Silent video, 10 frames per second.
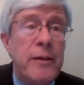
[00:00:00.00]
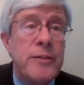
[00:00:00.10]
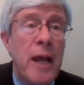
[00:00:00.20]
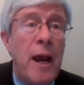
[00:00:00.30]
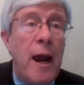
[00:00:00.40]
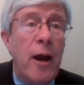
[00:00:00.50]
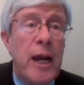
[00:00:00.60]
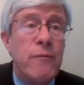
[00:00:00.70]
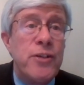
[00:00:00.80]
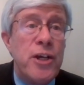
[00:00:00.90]
Politics. Our
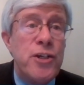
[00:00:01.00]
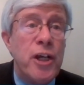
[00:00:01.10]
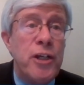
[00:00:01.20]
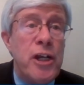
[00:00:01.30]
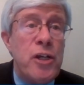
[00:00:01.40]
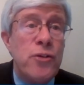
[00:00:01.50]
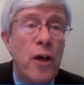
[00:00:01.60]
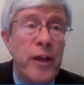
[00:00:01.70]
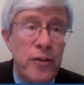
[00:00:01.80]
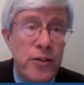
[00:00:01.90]
conversation continues
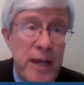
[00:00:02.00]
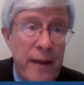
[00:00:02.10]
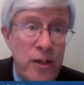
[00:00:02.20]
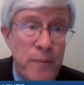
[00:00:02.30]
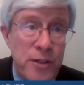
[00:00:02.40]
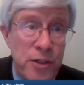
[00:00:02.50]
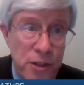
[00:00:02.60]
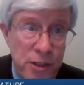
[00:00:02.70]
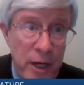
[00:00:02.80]
on the other side of these messages.